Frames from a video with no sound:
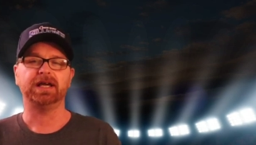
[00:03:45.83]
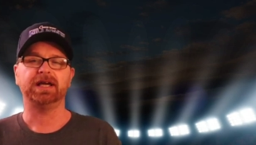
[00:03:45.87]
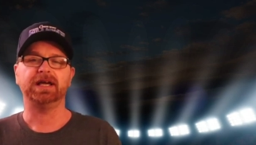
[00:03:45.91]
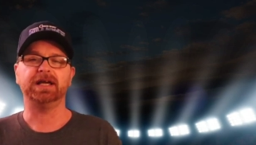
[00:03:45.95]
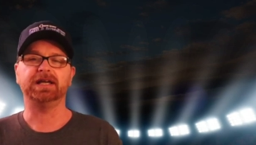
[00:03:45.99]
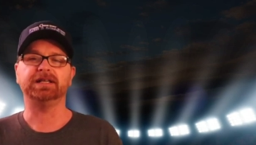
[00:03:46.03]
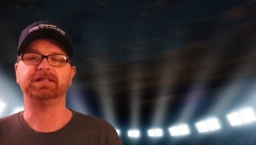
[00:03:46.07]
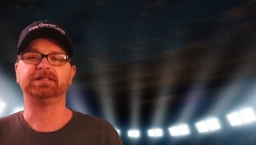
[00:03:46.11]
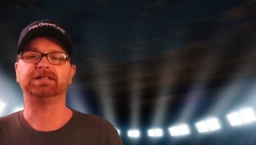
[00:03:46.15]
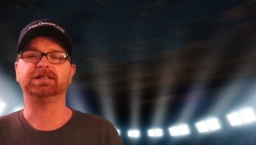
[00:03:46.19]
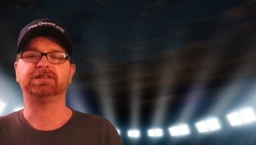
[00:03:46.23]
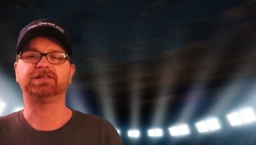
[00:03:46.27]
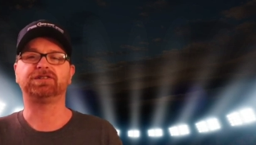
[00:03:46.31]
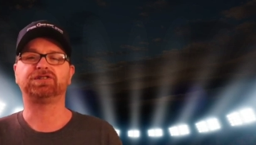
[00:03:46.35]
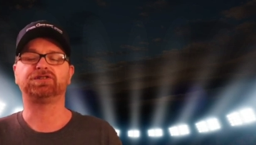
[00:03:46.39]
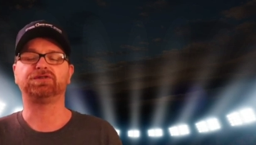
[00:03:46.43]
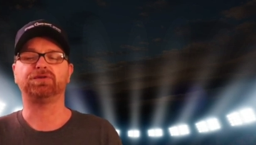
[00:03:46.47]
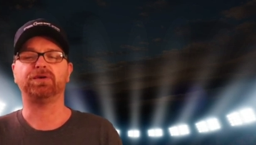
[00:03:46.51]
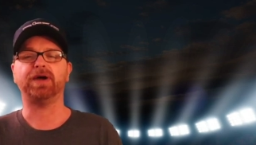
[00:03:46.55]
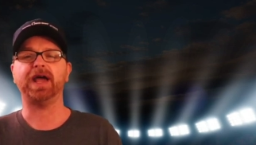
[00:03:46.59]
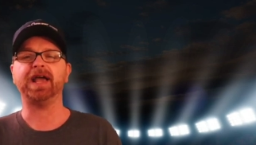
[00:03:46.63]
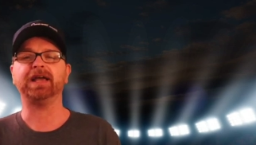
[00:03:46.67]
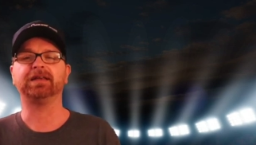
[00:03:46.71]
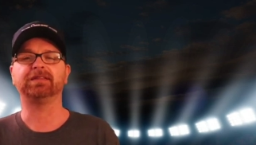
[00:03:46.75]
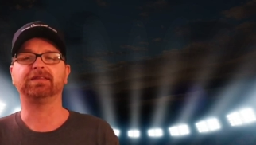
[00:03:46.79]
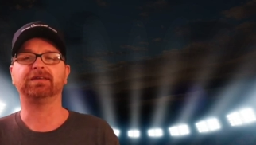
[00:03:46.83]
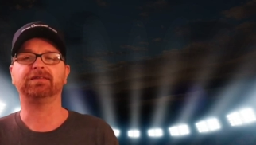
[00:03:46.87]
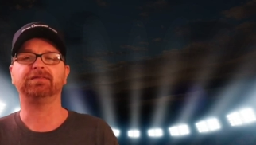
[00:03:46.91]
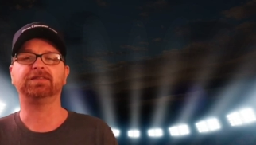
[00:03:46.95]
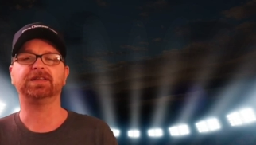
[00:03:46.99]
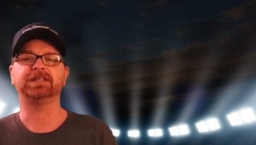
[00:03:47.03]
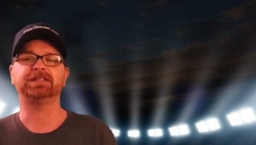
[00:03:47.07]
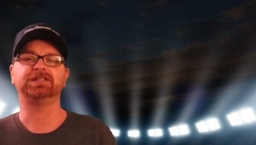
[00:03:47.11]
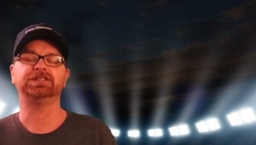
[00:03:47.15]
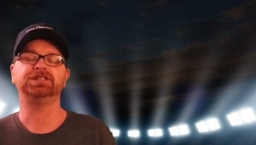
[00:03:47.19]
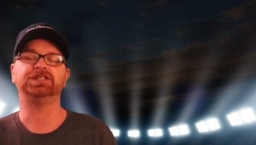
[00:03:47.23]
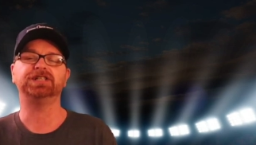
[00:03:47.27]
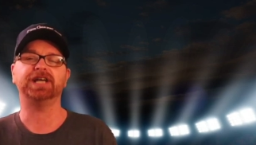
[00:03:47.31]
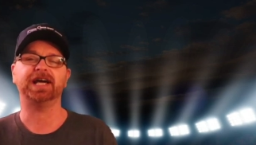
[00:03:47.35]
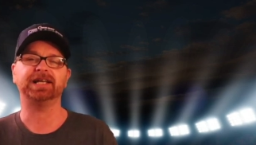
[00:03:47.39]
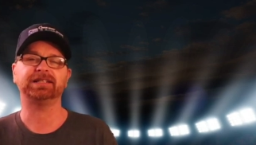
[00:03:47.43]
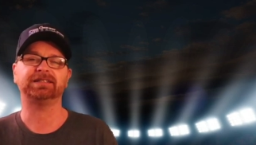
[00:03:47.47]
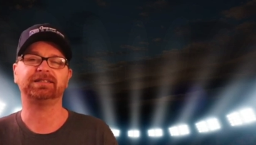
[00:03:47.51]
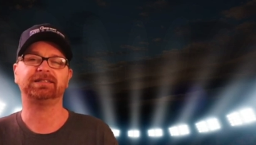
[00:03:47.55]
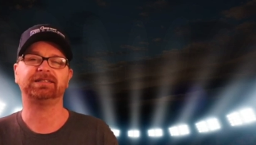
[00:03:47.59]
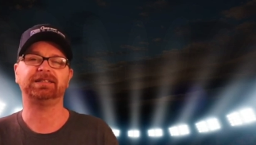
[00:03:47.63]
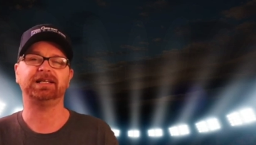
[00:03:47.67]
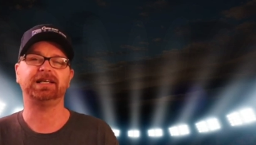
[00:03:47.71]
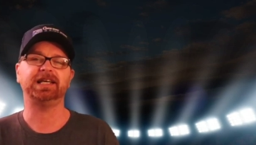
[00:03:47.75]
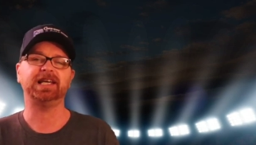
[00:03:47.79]
is the strength of this
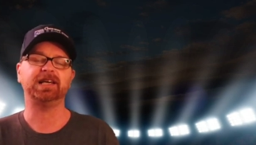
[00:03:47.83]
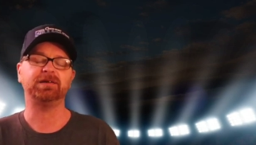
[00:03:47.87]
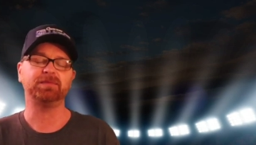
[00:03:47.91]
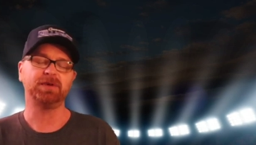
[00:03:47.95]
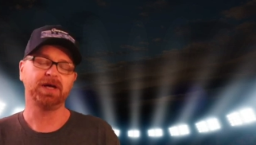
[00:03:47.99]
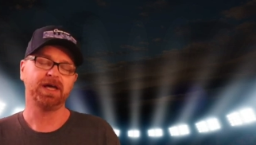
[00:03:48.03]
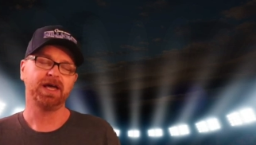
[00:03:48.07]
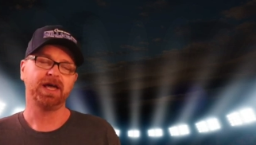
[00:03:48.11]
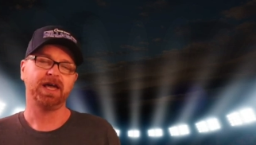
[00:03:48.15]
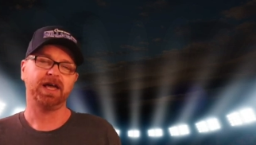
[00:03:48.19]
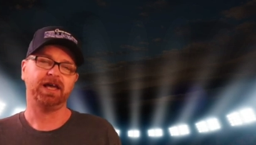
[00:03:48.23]
Jets team.